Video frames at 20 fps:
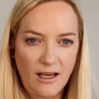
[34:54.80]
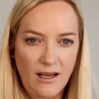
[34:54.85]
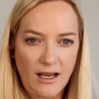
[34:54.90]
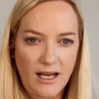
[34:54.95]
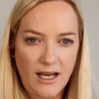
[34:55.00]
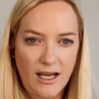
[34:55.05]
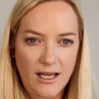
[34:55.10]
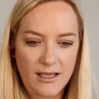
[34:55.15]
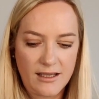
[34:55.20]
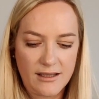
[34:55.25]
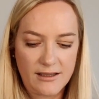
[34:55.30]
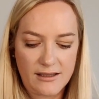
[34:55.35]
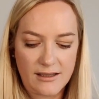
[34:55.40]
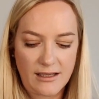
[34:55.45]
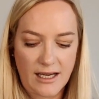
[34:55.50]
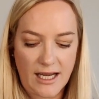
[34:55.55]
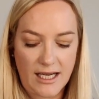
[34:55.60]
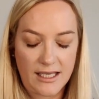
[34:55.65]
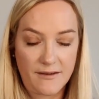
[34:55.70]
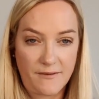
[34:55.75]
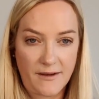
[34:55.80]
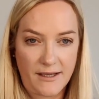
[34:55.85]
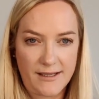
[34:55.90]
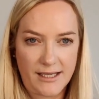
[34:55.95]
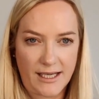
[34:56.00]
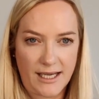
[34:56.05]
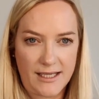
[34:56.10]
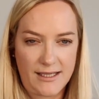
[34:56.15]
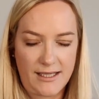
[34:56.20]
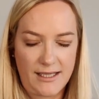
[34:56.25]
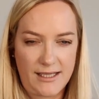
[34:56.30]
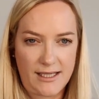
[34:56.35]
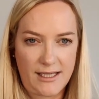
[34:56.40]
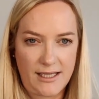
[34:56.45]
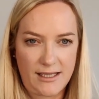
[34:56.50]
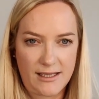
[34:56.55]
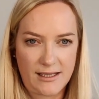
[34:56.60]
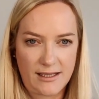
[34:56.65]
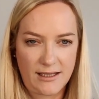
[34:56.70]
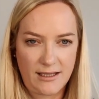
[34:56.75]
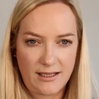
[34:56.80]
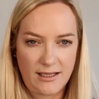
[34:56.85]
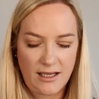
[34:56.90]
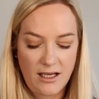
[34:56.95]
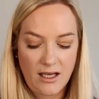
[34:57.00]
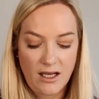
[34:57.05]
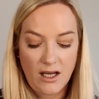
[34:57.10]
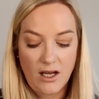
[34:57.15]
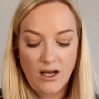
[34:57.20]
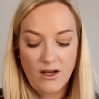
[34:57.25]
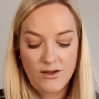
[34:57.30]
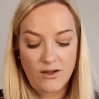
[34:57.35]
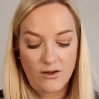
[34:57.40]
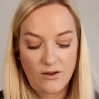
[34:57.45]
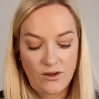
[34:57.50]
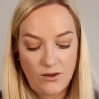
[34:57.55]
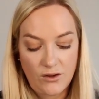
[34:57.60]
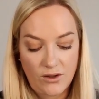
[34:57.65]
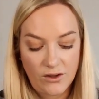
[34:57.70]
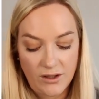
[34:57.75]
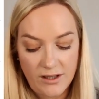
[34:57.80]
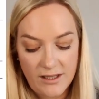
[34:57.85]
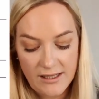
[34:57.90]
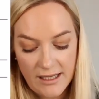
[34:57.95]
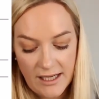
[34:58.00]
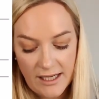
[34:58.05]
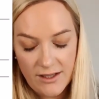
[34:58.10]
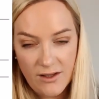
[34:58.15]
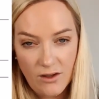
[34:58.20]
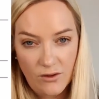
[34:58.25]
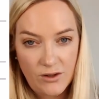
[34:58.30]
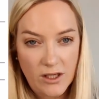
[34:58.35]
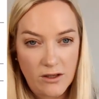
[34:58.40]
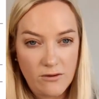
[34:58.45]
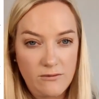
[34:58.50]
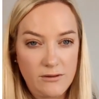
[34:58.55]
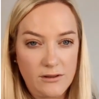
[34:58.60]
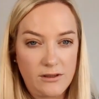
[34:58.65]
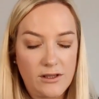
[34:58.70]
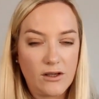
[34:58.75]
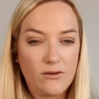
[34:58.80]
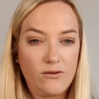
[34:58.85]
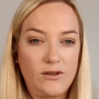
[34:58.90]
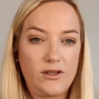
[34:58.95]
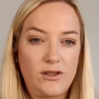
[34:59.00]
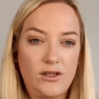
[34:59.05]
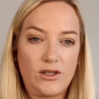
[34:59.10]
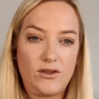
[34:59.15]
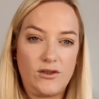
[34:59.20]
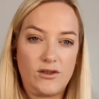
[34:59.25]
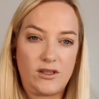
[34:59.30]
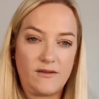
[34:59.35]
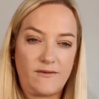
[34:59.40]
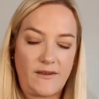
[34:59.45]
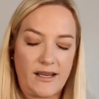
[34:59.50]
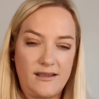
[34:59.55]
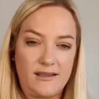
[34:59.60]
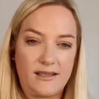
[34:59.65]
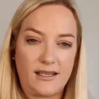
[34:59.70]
and defense against disease. So you could say, so don't use defense